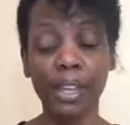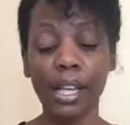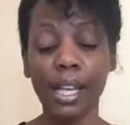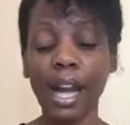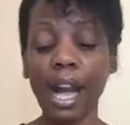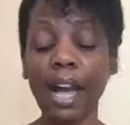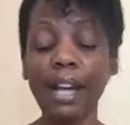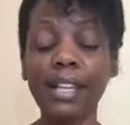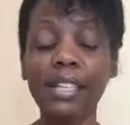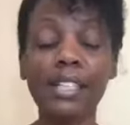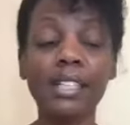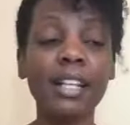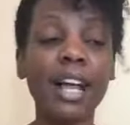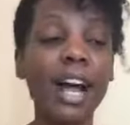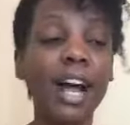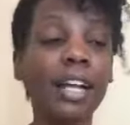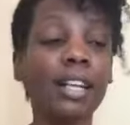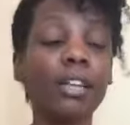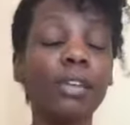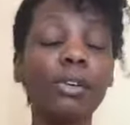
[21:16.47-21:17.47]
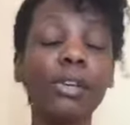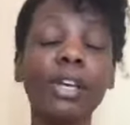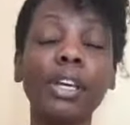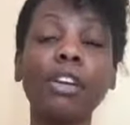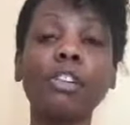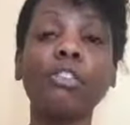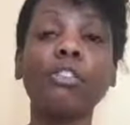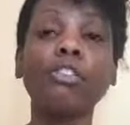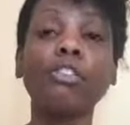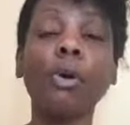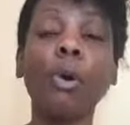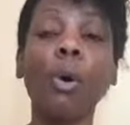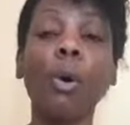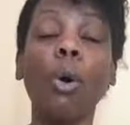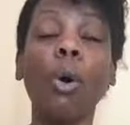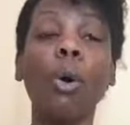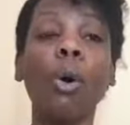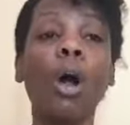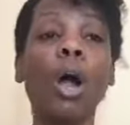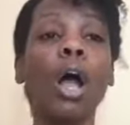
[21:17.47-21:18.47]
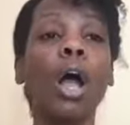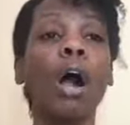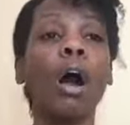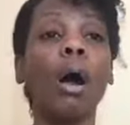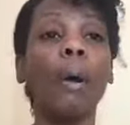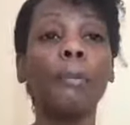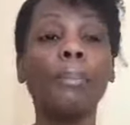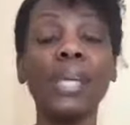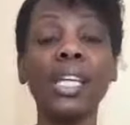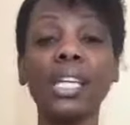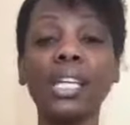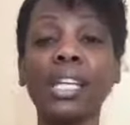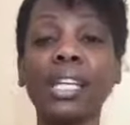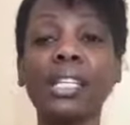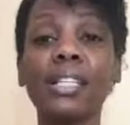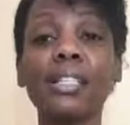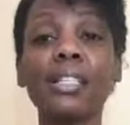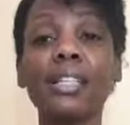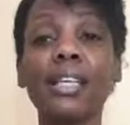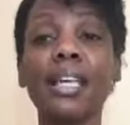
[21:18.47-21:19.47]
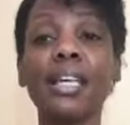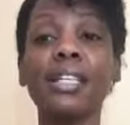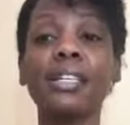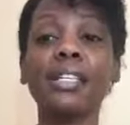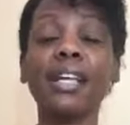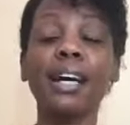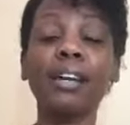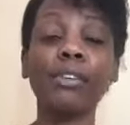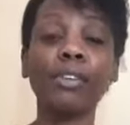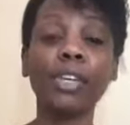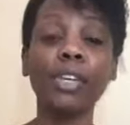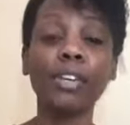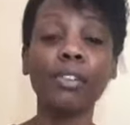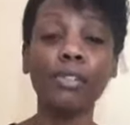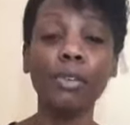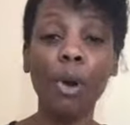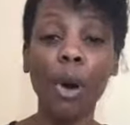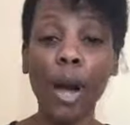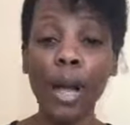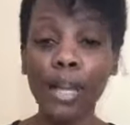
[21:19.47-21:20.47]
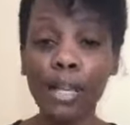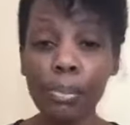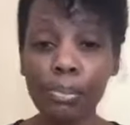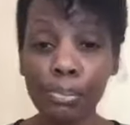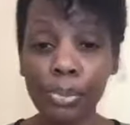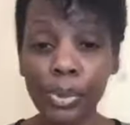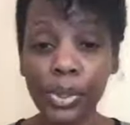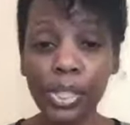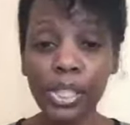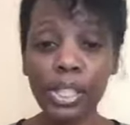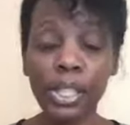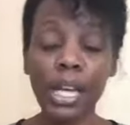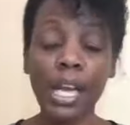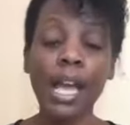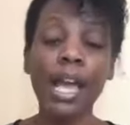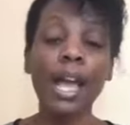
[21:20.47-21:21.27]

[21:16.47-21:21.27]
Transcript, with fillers: God is not looking for opinions, He's not looking for our input.